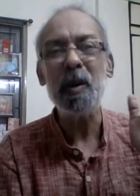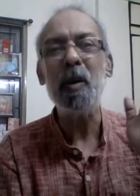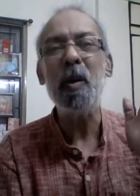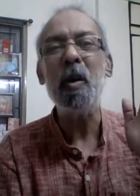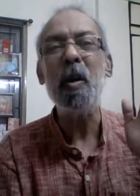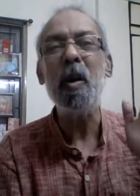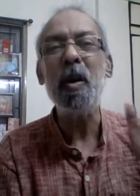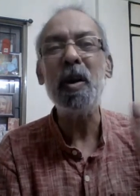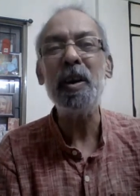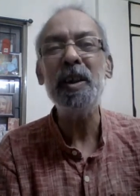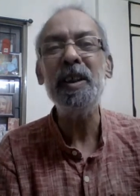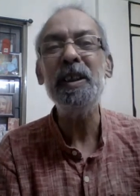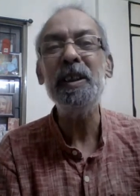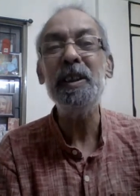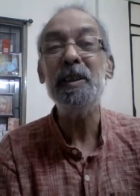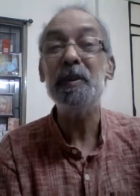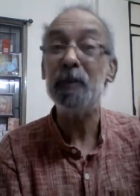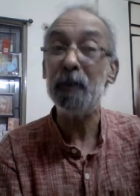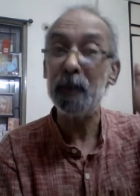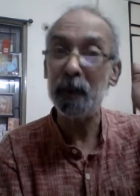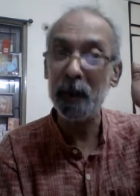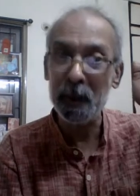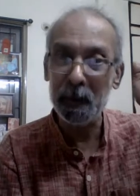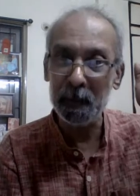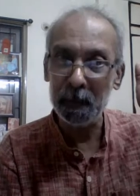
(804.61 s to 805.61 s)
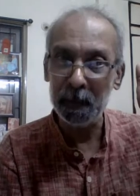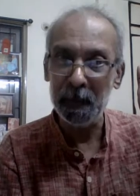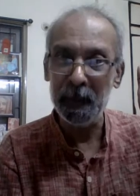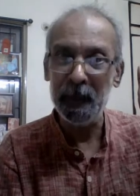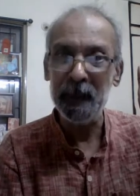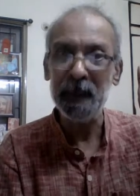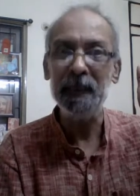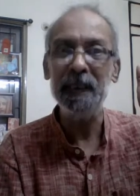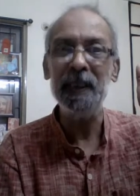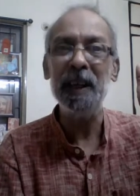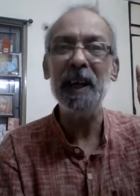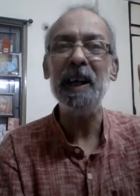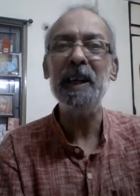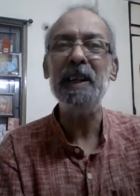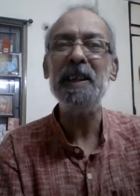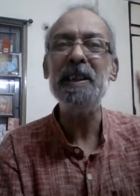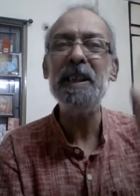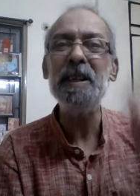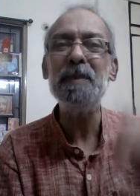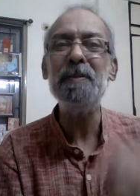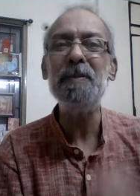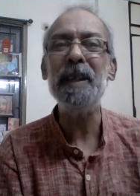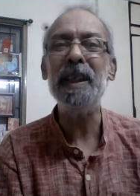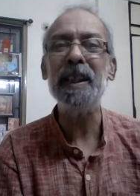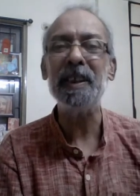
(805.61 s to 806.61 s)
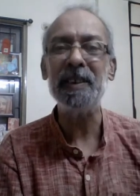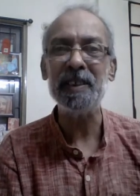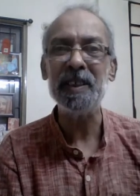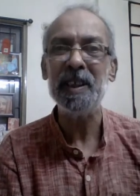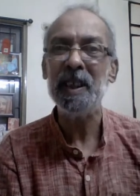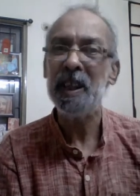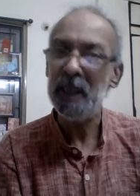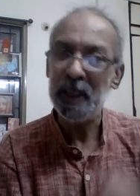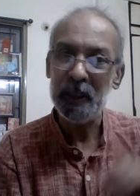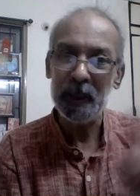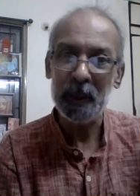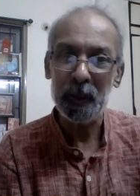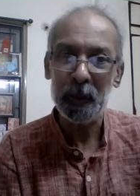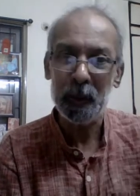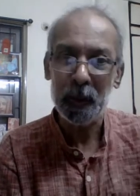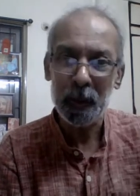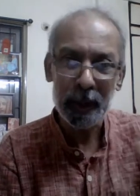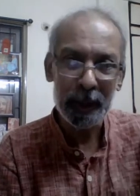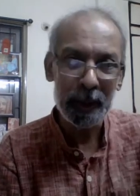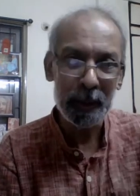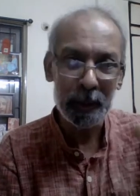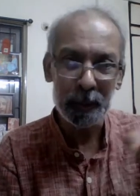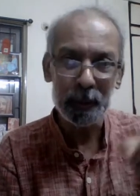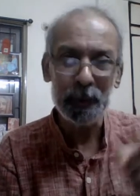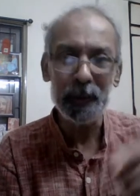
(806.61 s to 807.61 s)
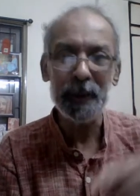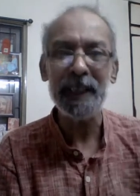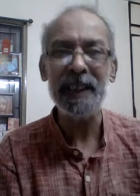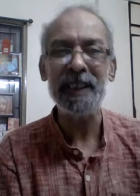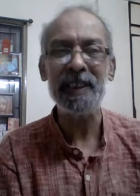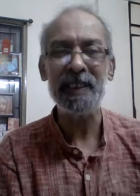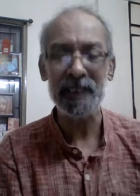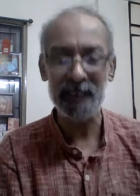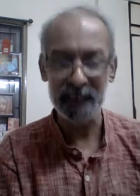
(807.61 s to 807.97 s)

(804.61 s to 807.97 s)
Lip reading: order from ultimate. Go and do that.